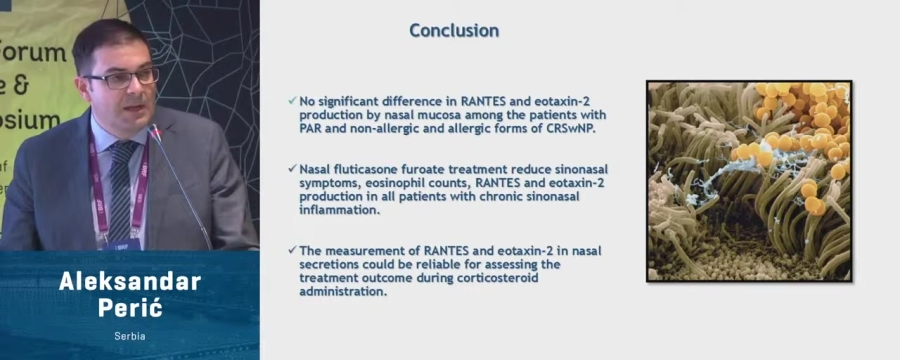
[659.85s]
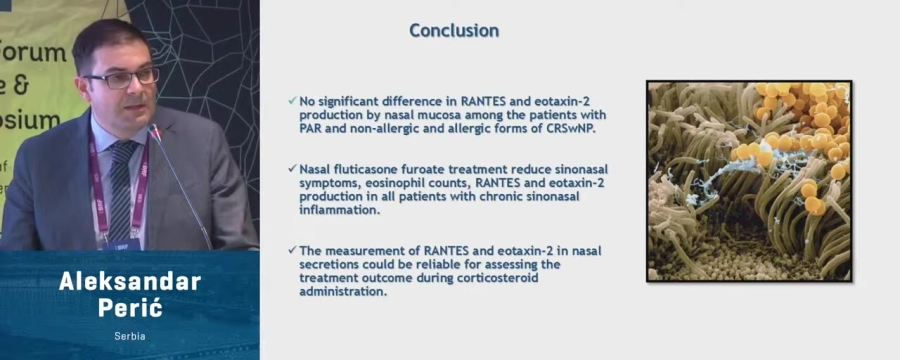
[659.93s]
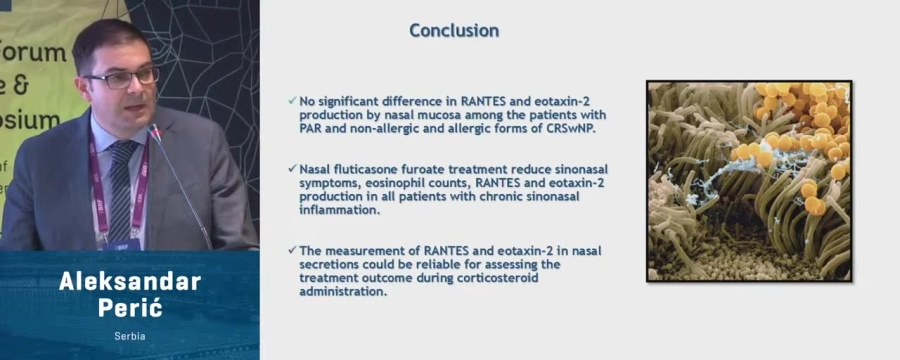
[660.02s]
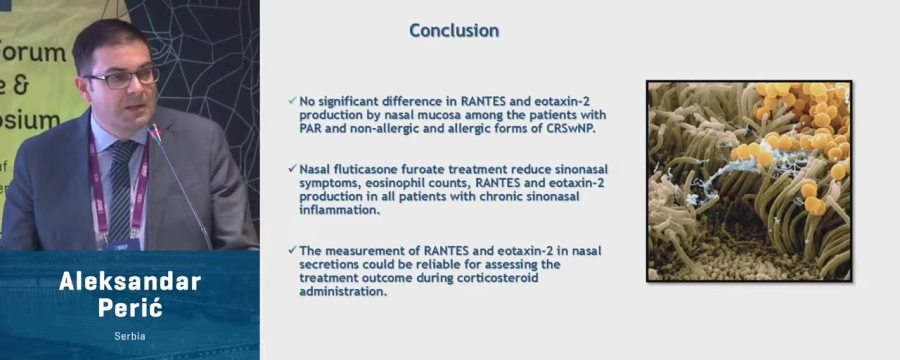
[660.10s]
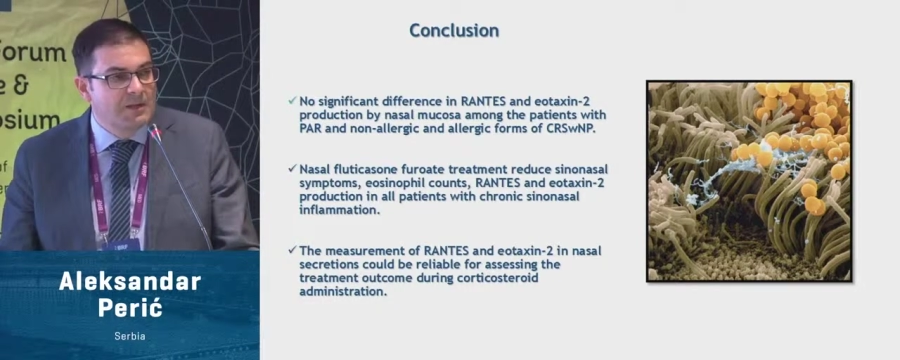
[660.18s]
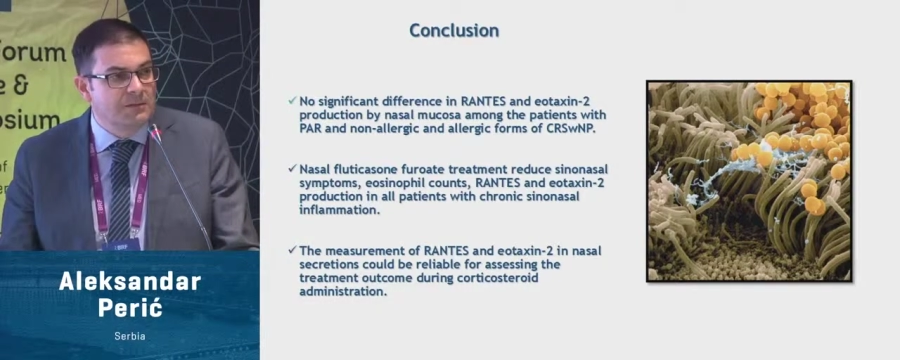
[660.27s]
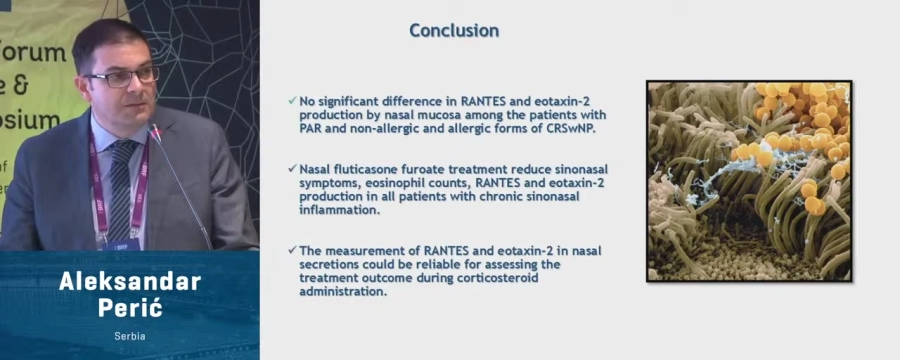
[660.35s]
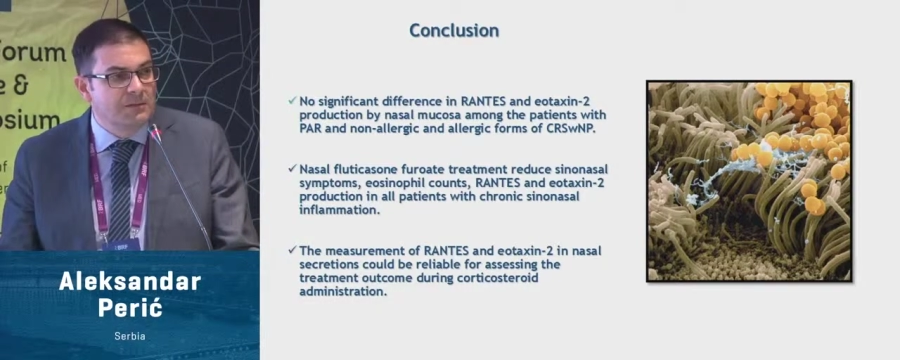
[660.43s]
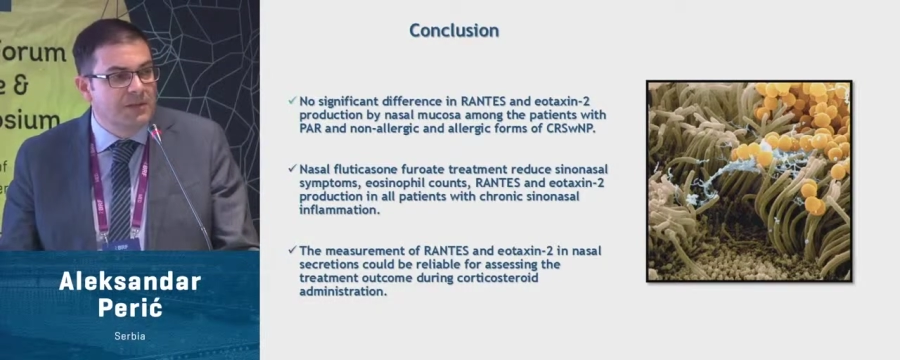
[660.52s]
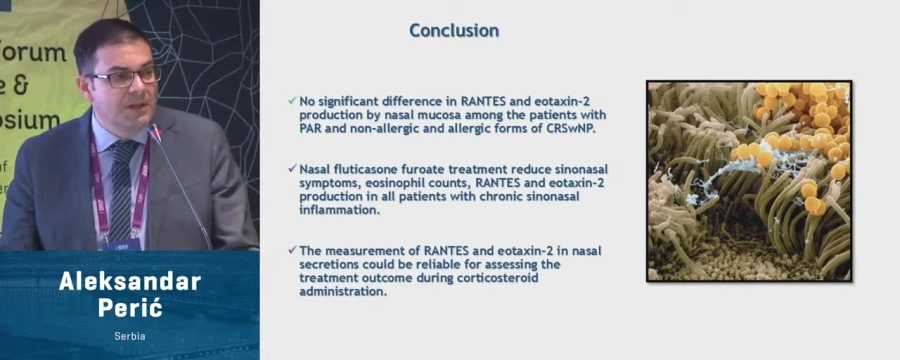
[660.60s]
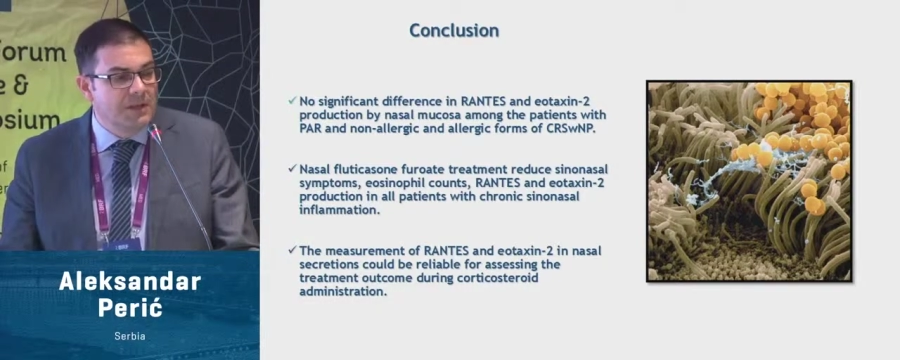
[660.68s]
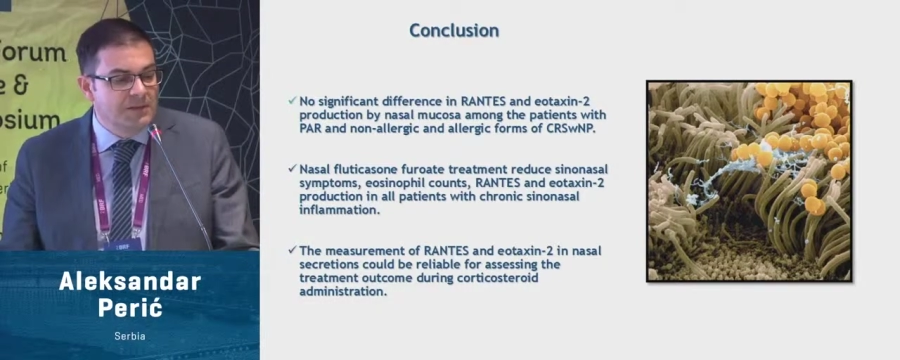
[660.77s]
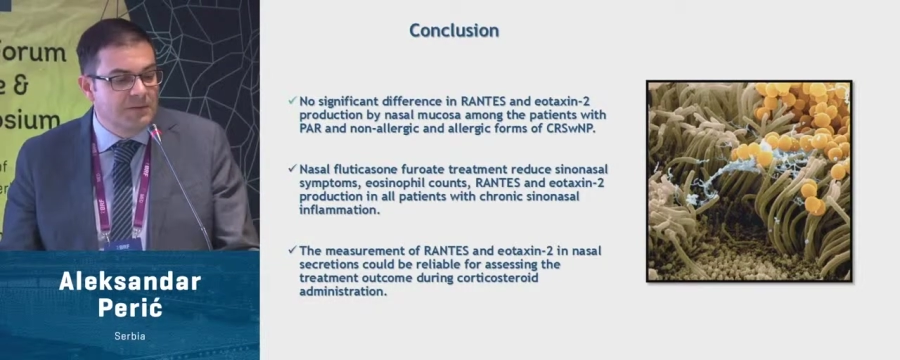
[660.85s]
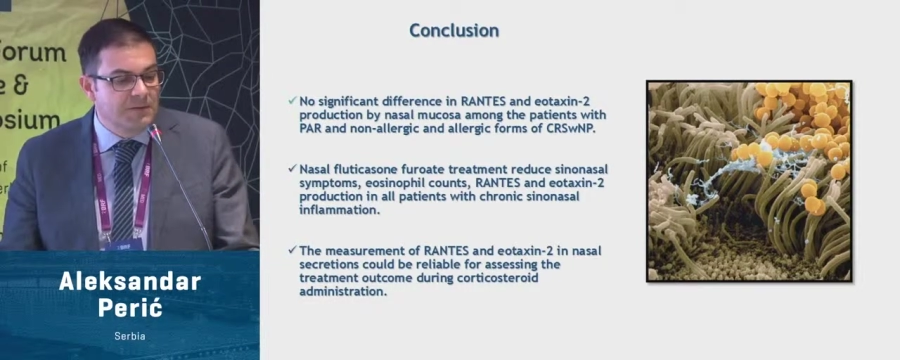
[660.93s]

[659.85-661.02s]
Nasal fluticasone